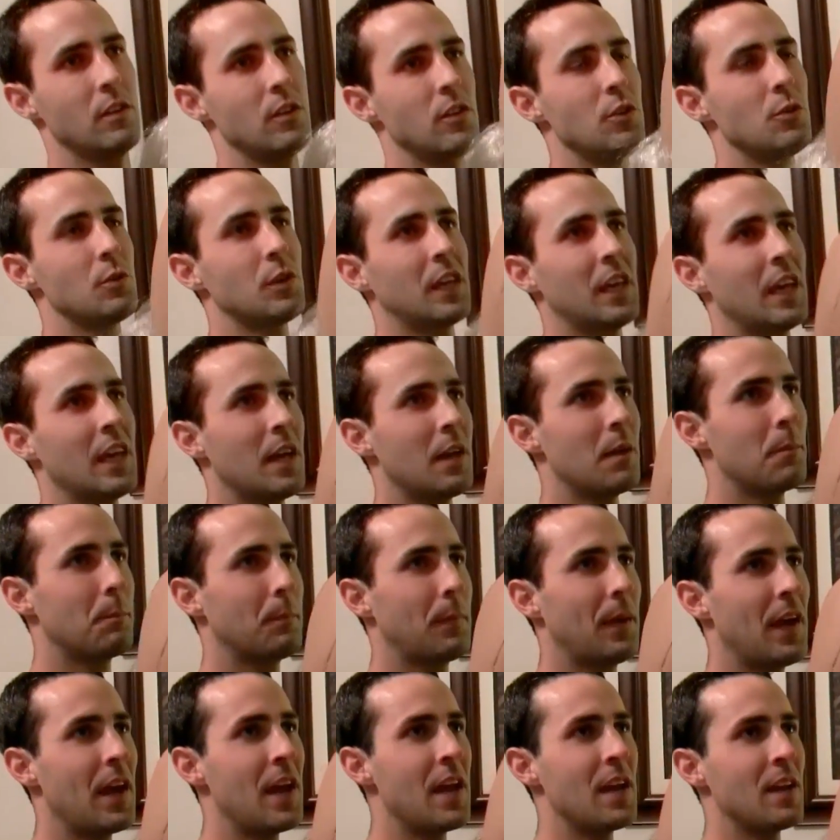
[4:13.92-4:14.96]
you can't
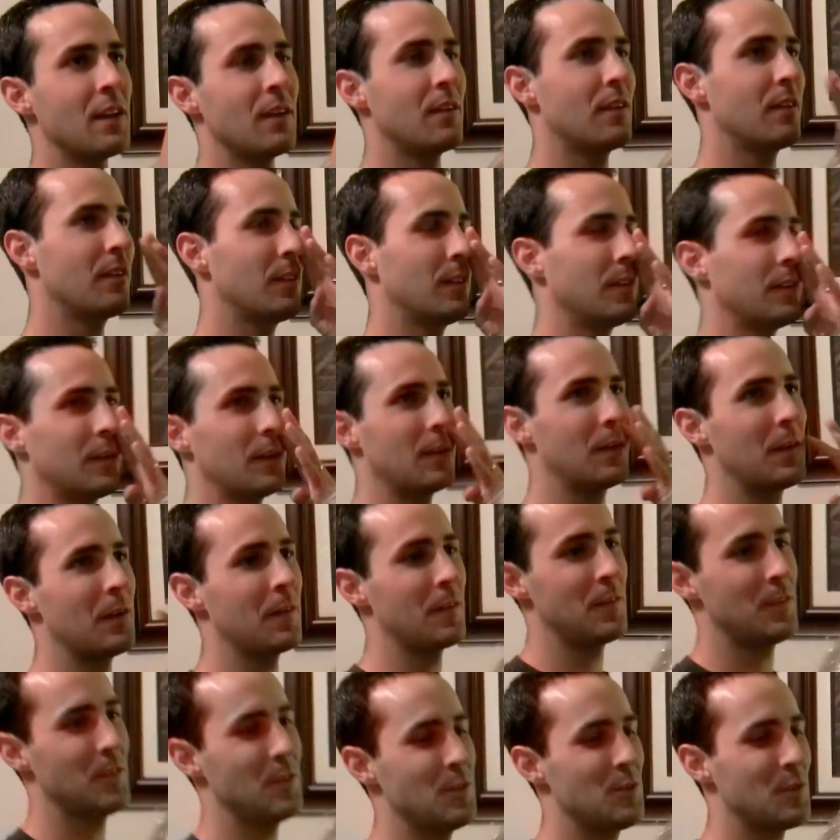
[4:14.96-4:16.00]
paint
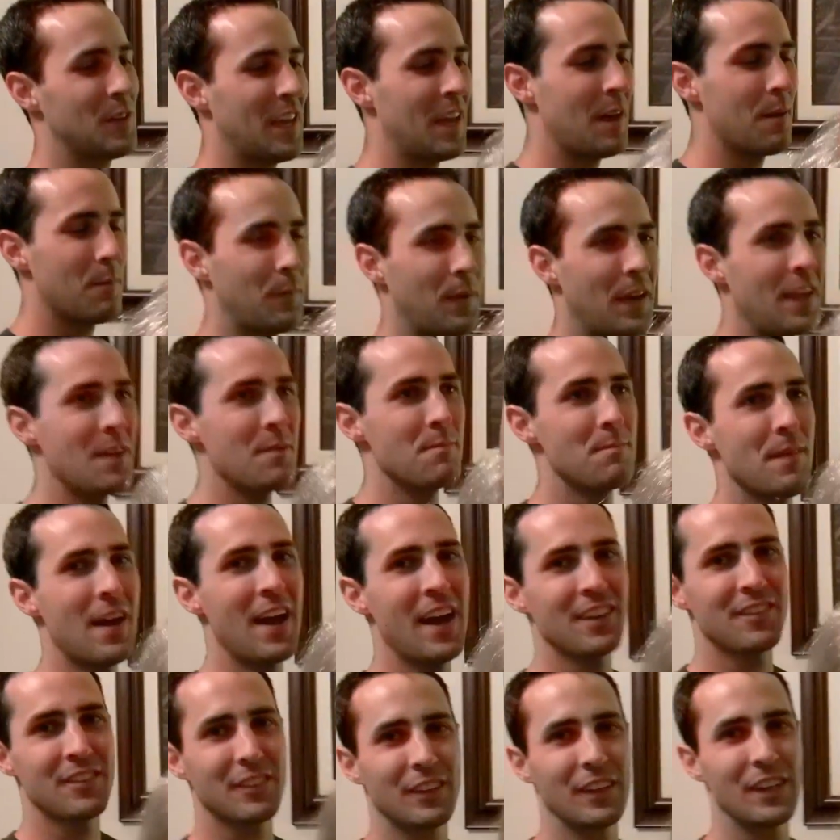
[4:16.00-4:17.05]

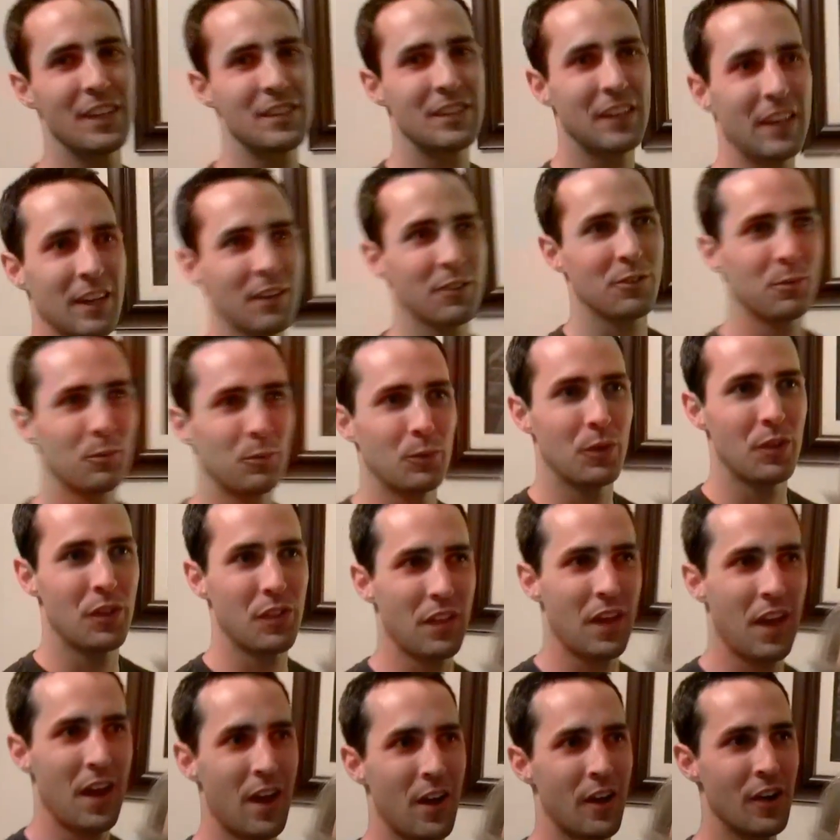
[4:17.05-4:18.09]
mask latex
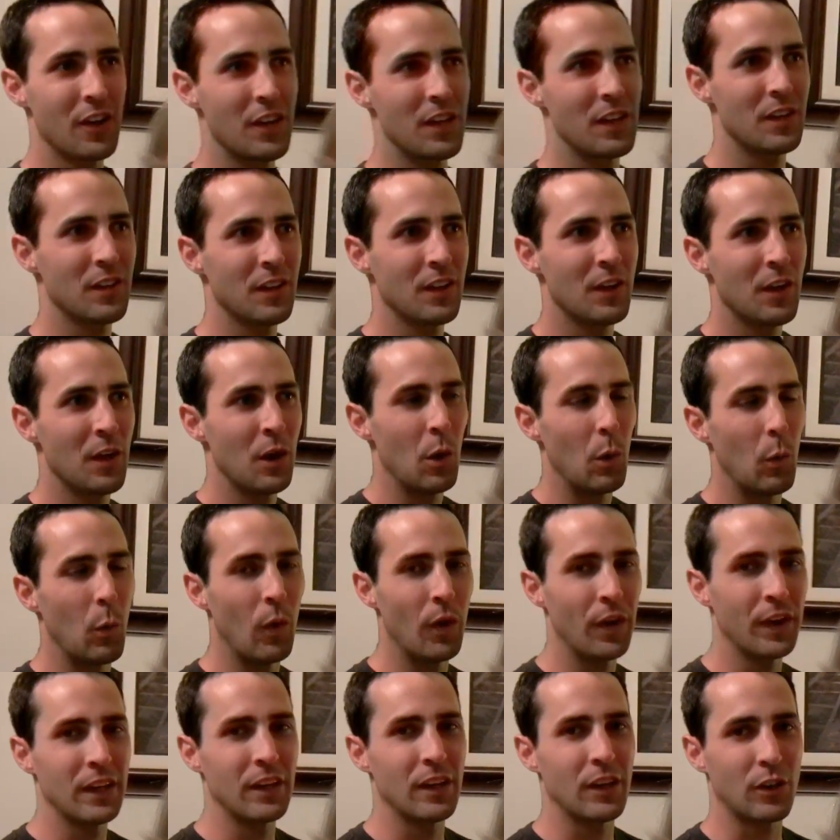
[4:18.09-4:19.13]
without it
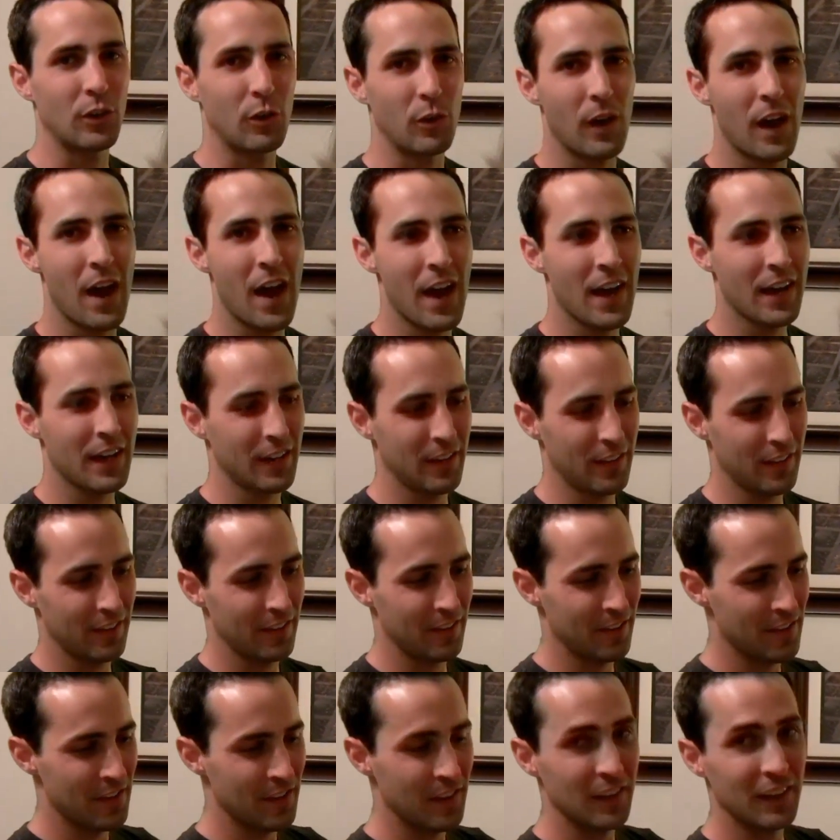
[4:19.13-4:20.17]
wanting to crack,
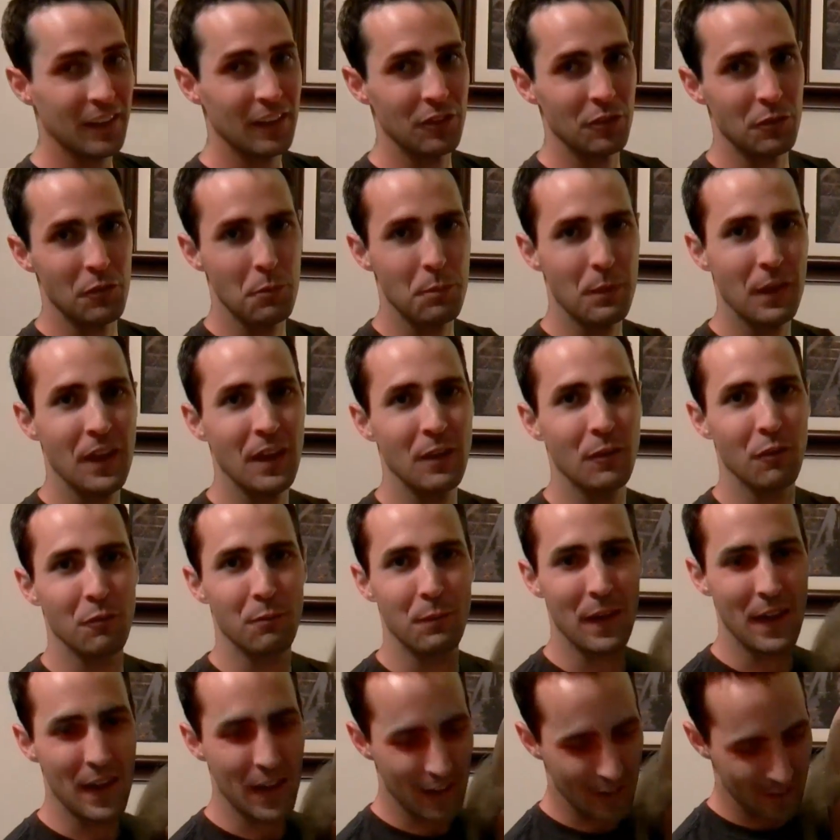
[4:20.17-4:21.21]
because if you paint with
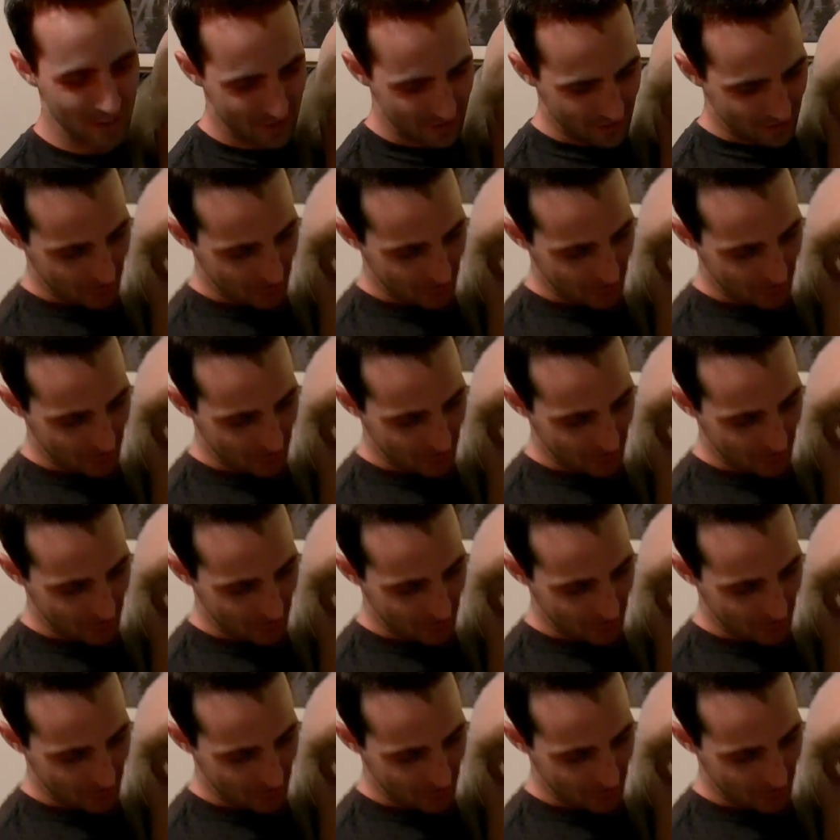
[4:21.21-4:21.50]
paint